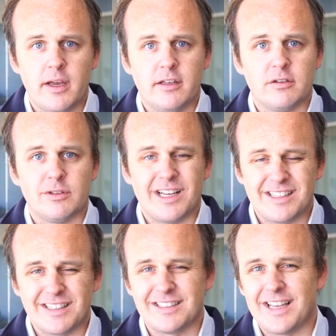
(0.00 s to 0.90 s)
And so
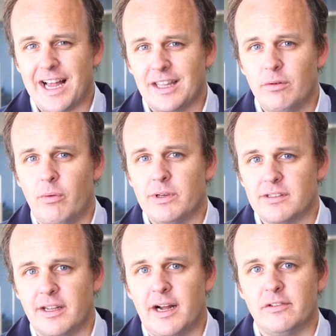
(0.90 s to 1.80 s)
that's exactly what we
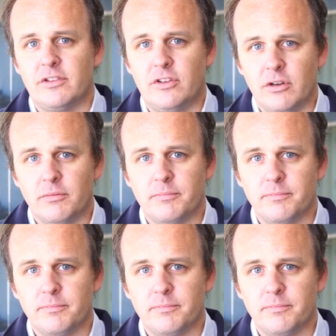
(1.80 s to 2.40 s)
set out to do.